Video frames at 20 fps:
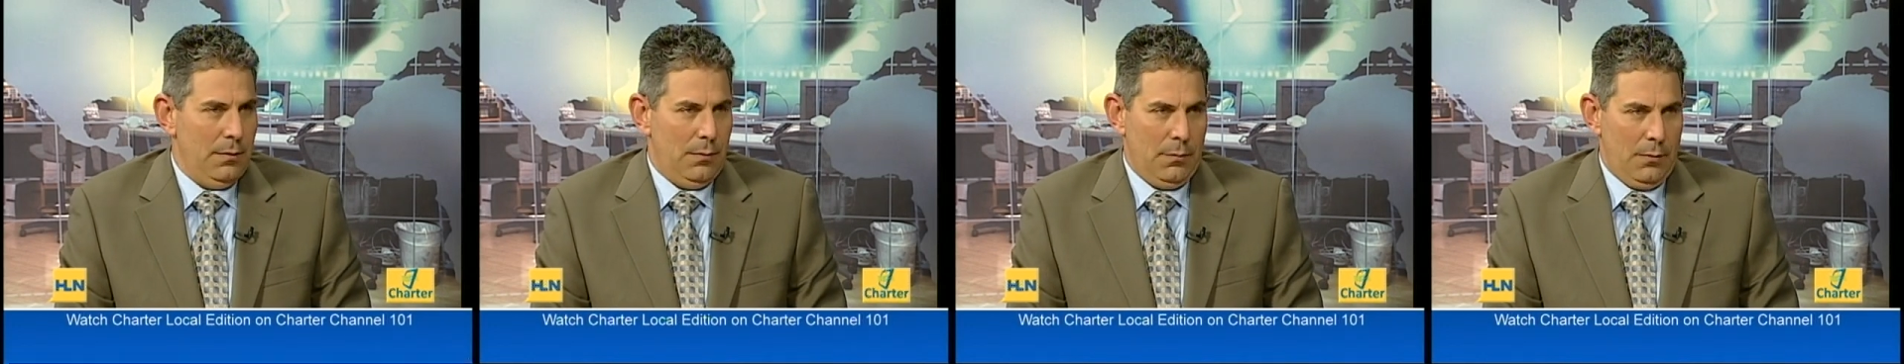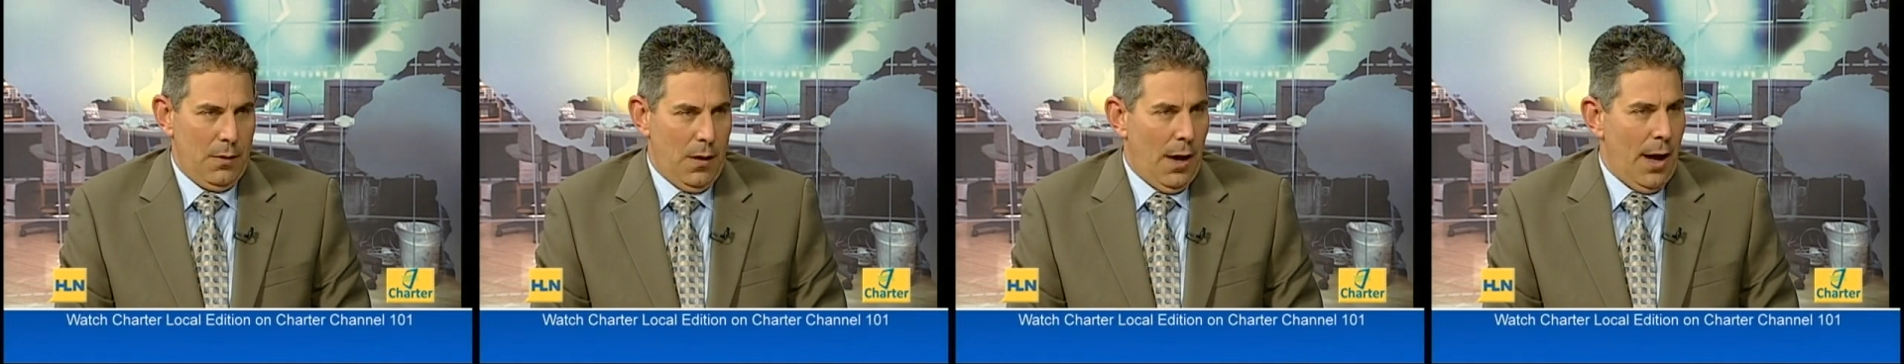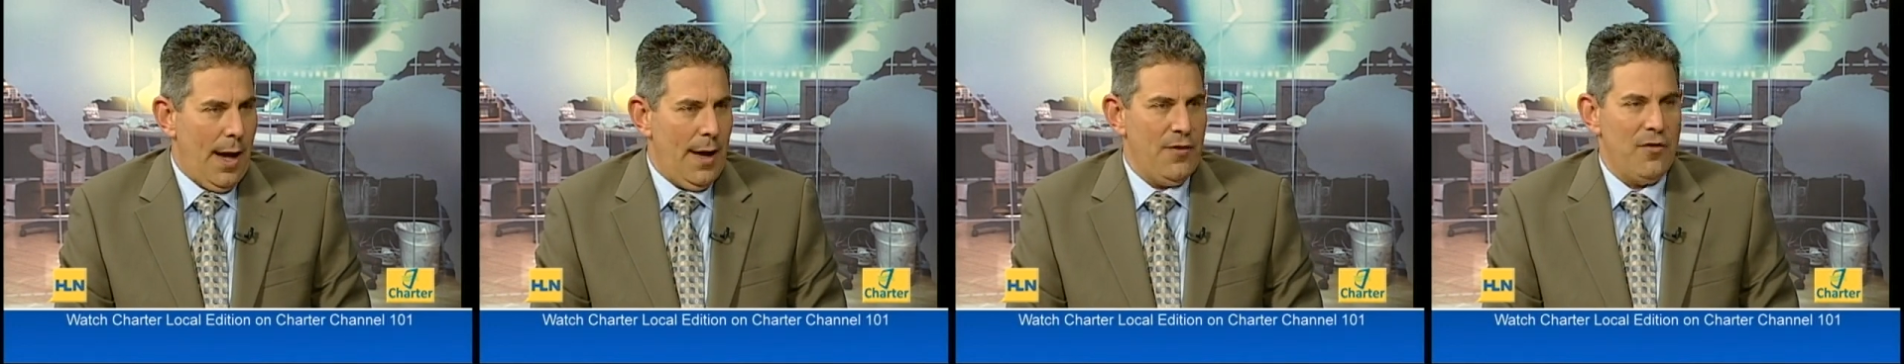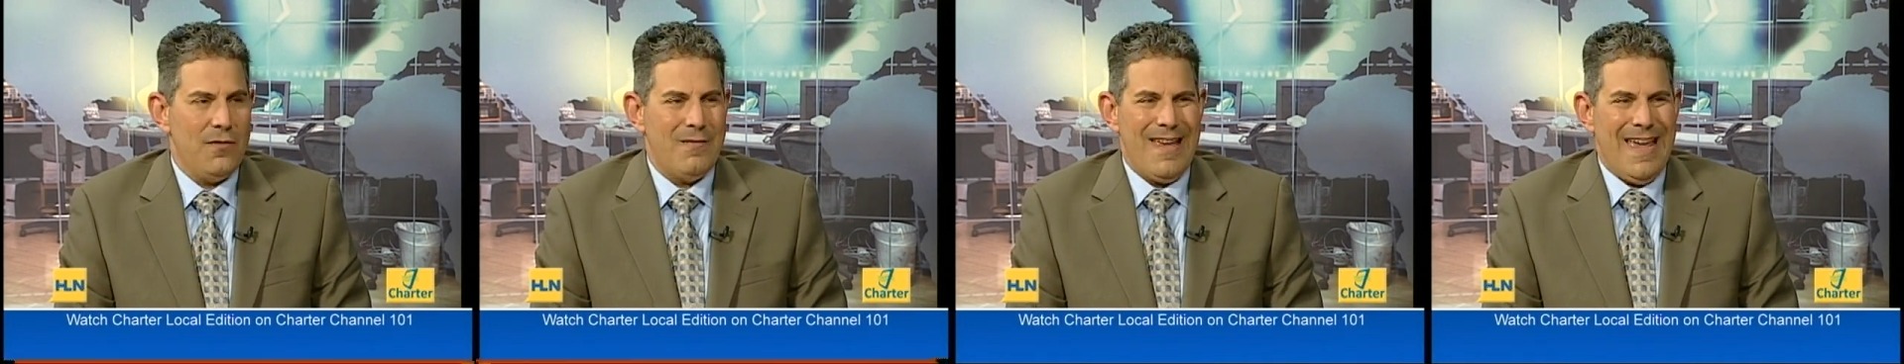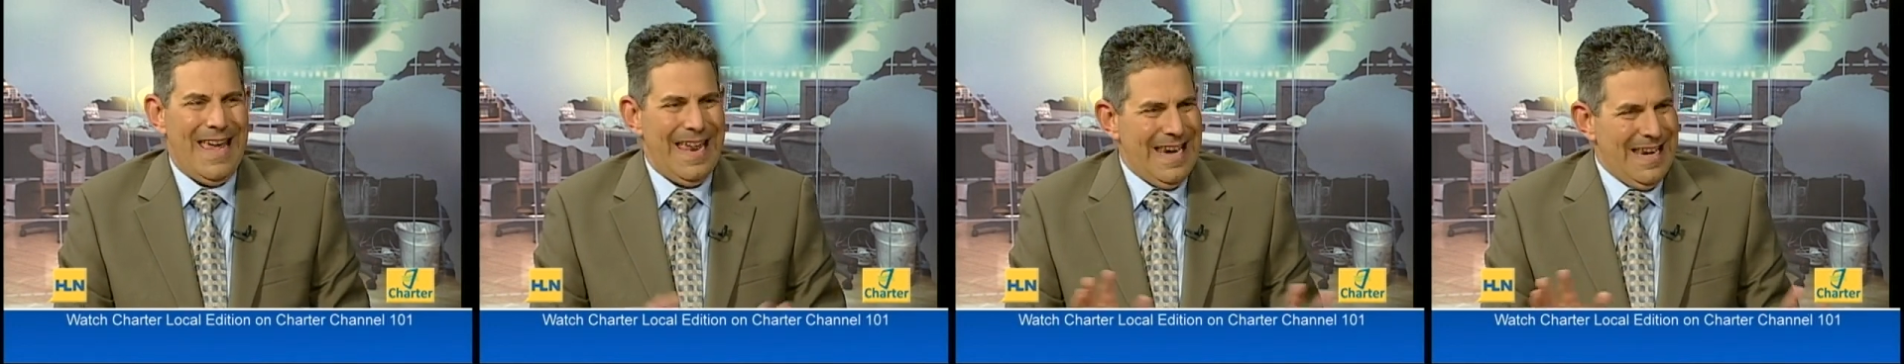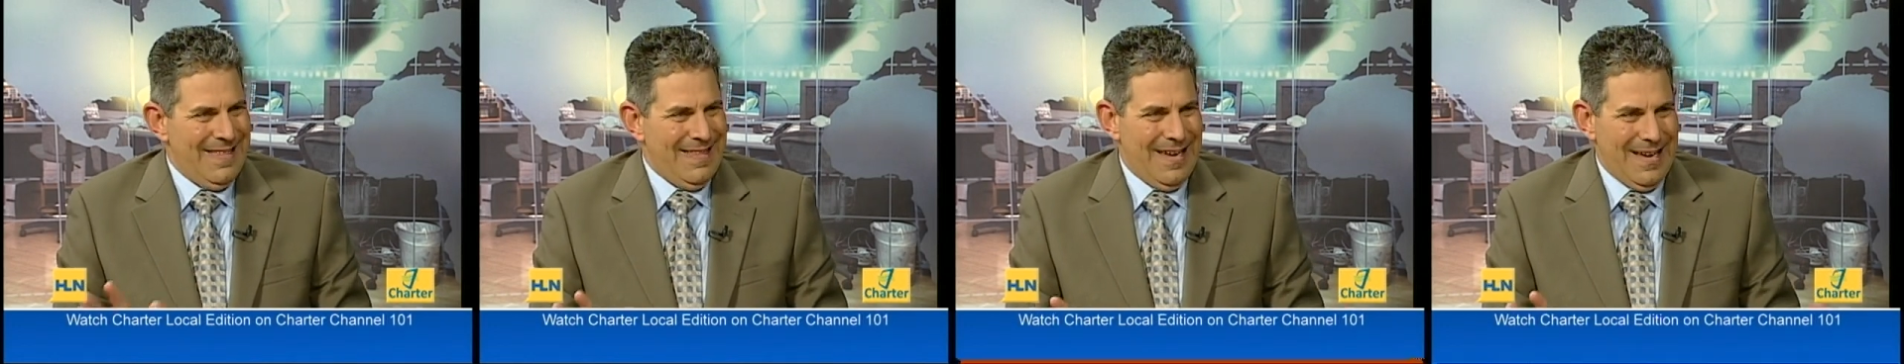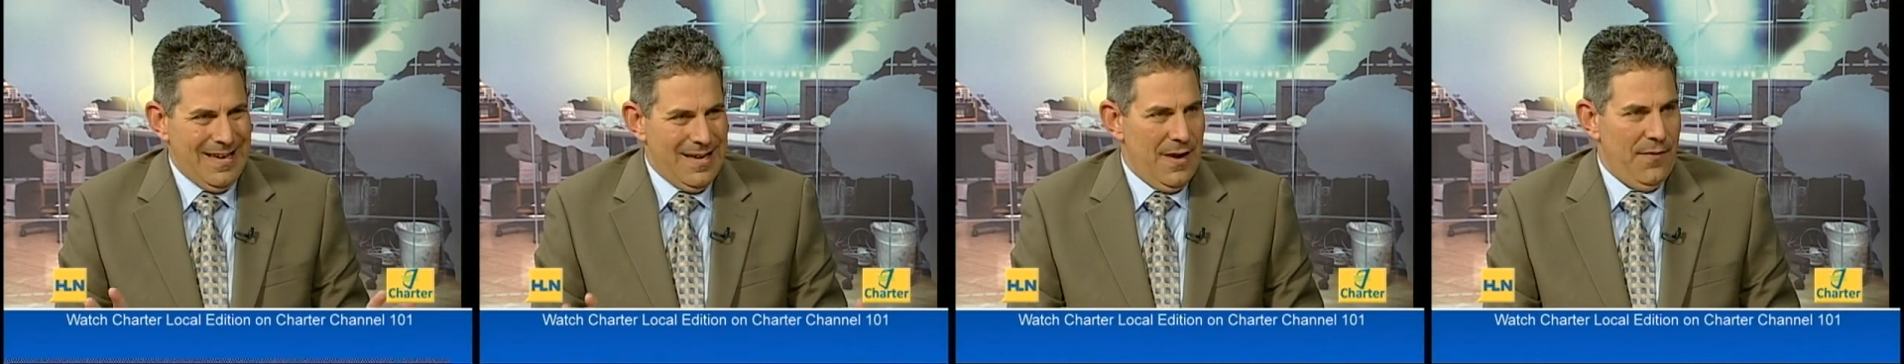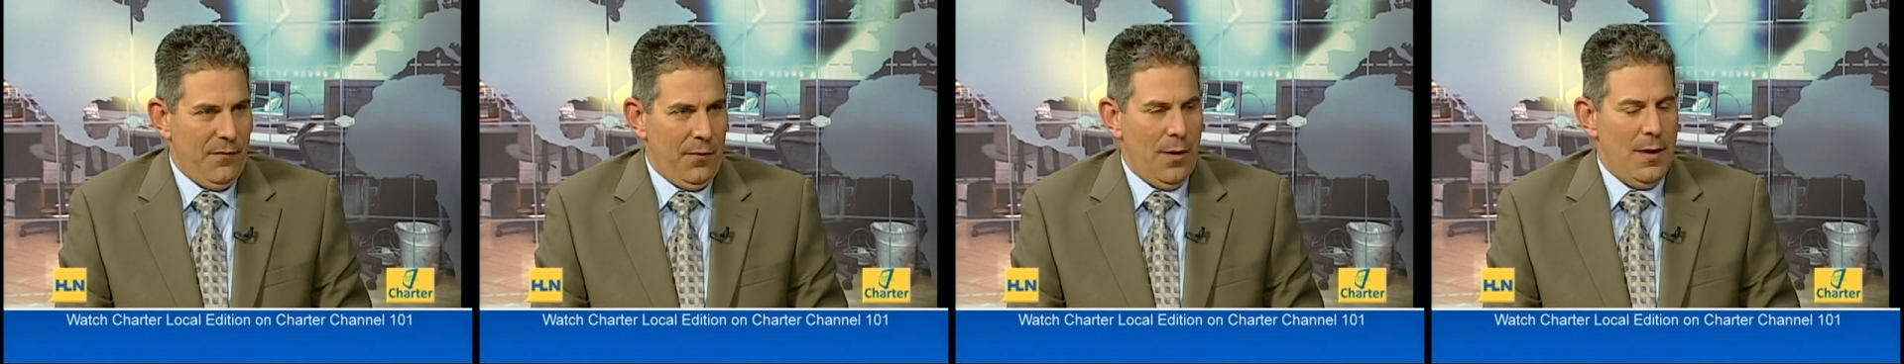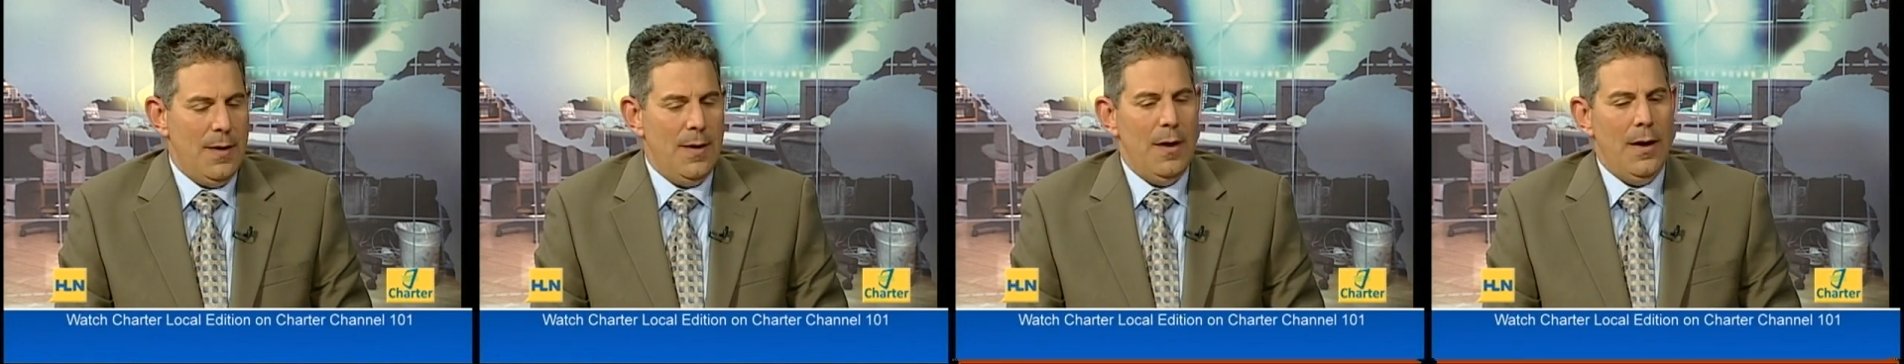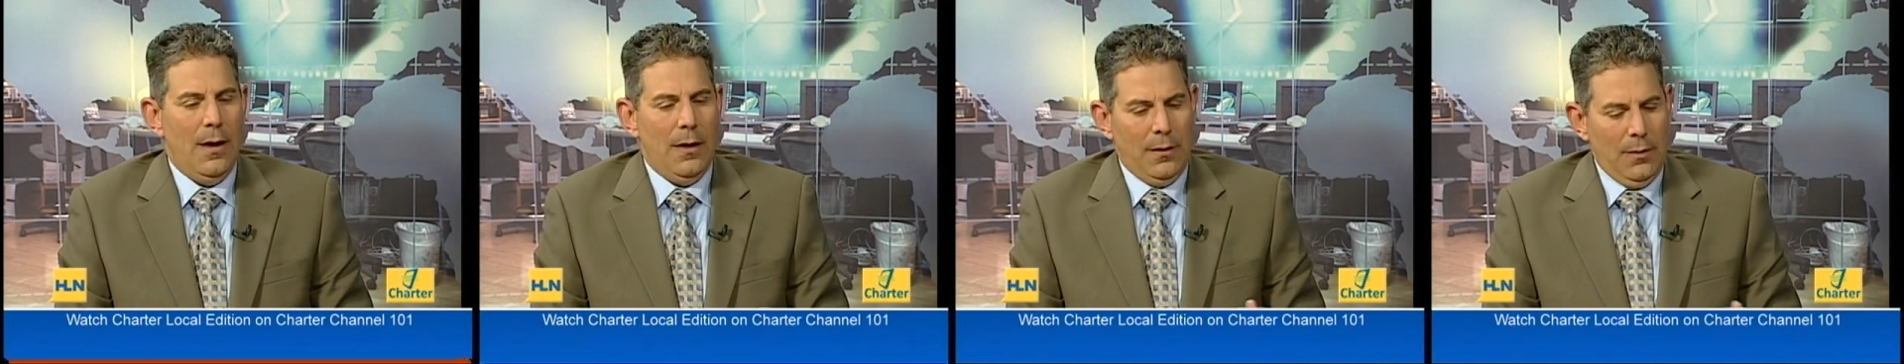Cost anything different,
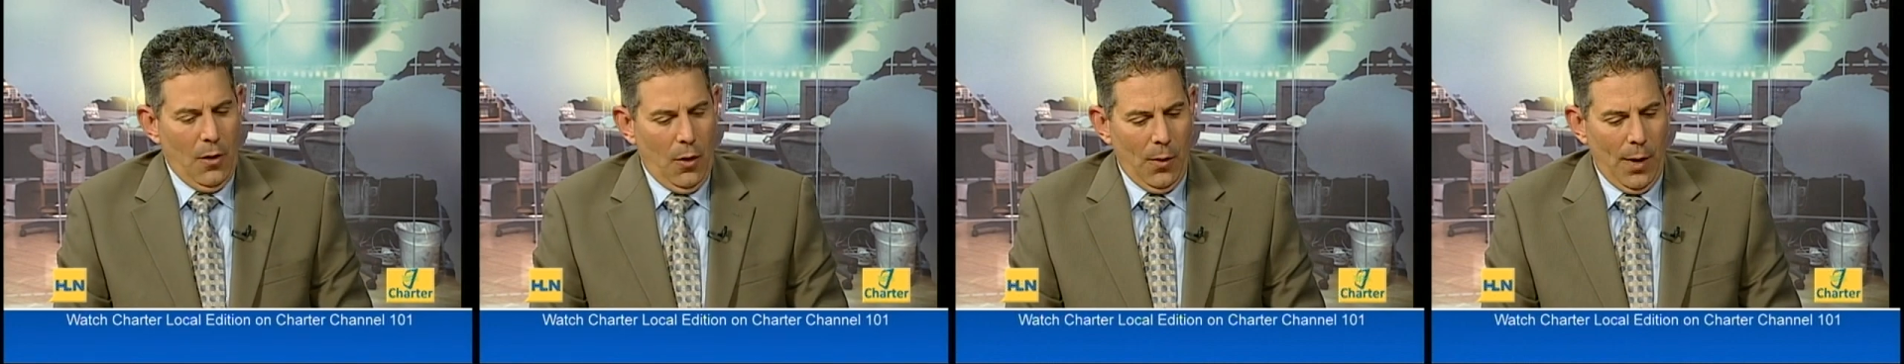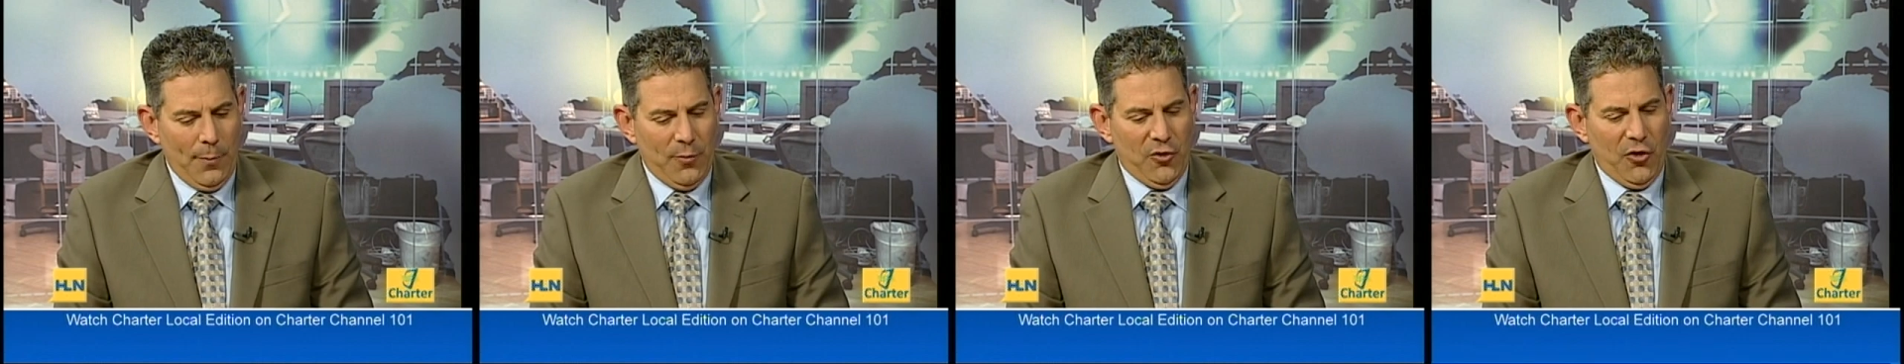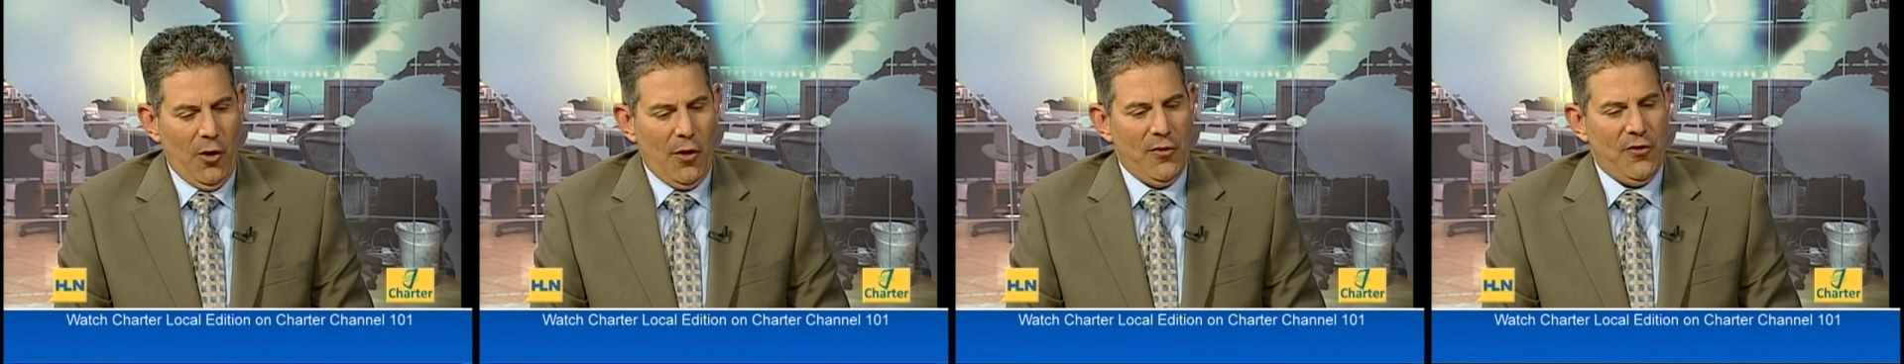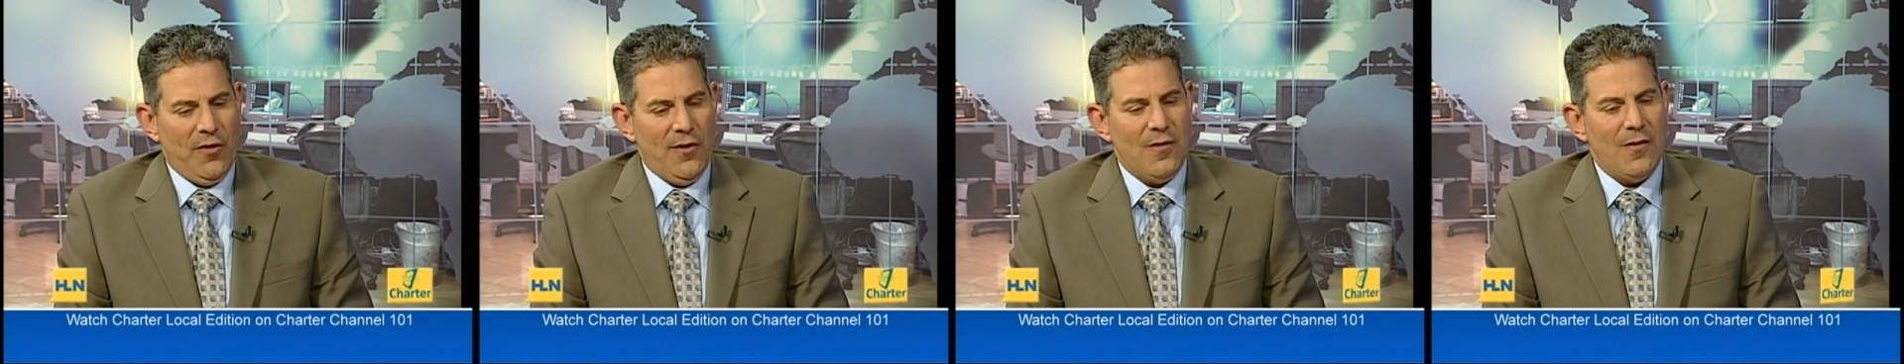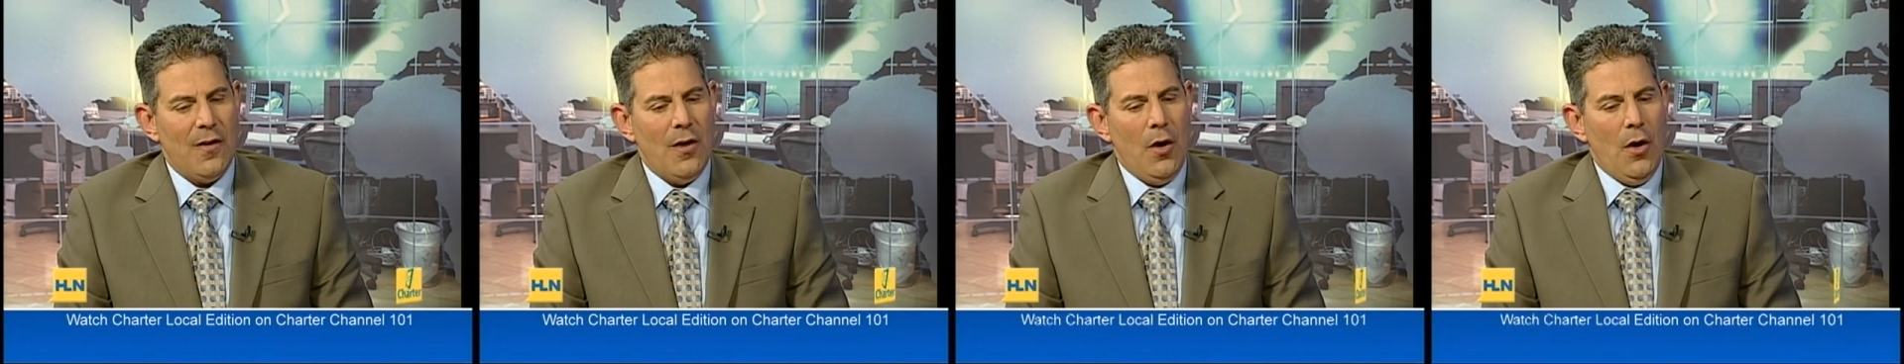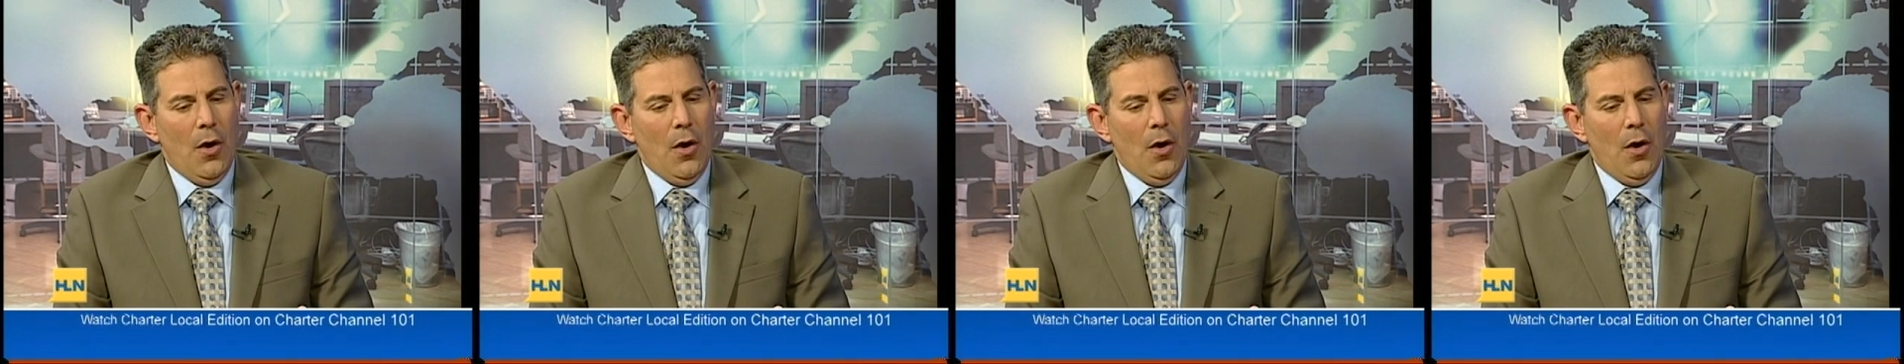no upcharges.